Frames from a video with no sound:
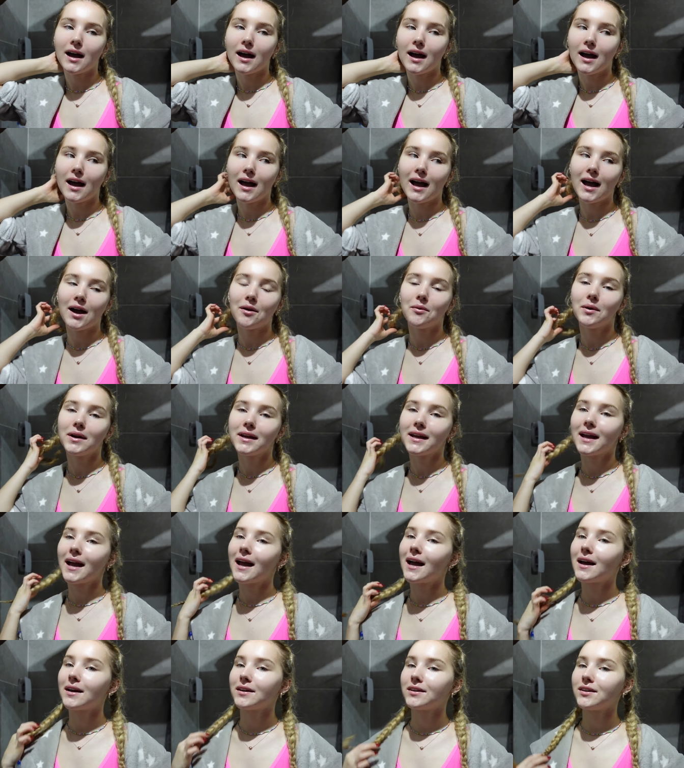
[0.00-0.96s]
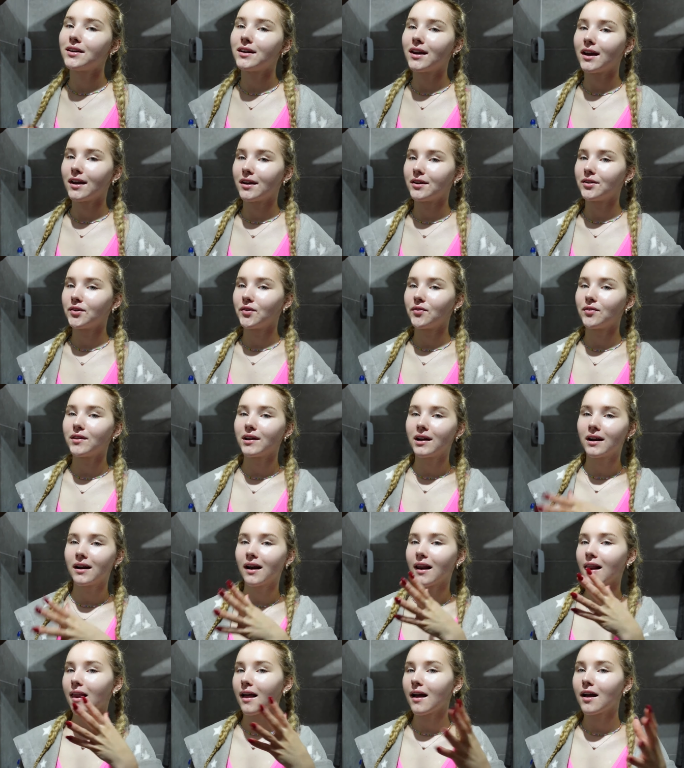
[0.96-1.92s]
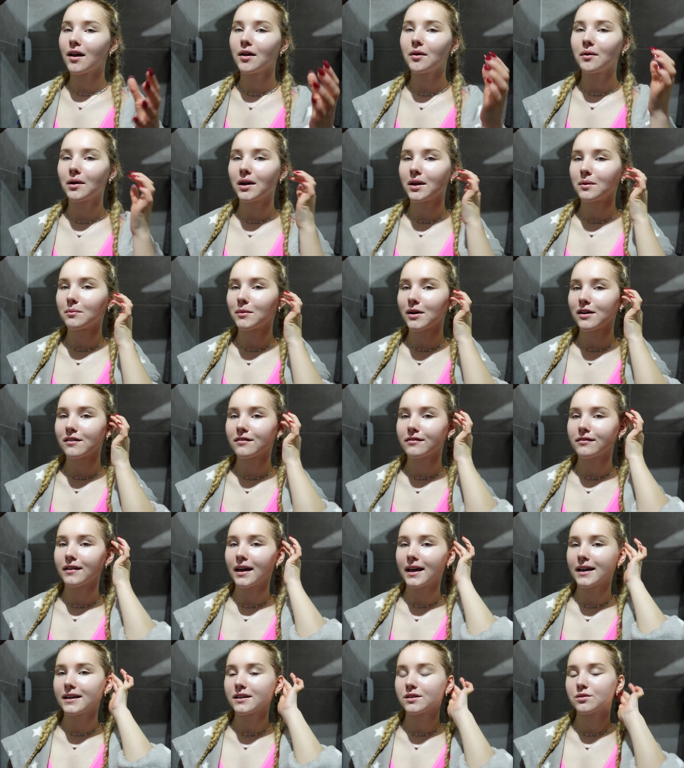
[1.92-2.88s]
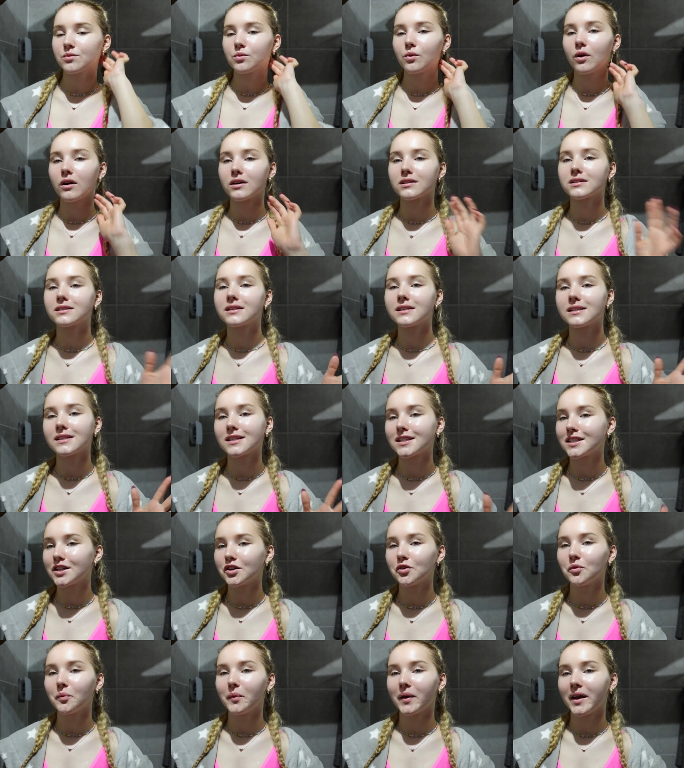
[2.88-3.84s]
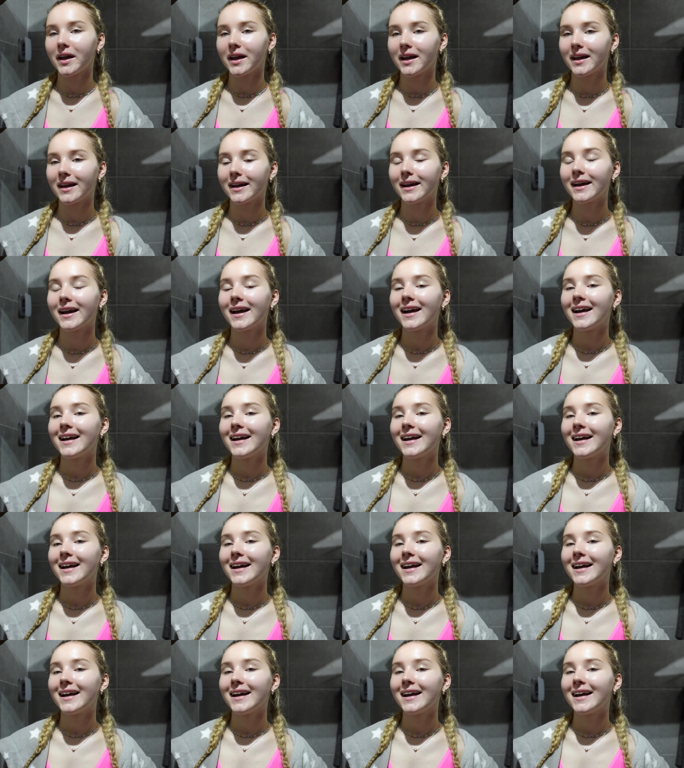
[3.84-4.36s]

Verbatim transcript: how I get, you know, the glow in my face whilst it's still being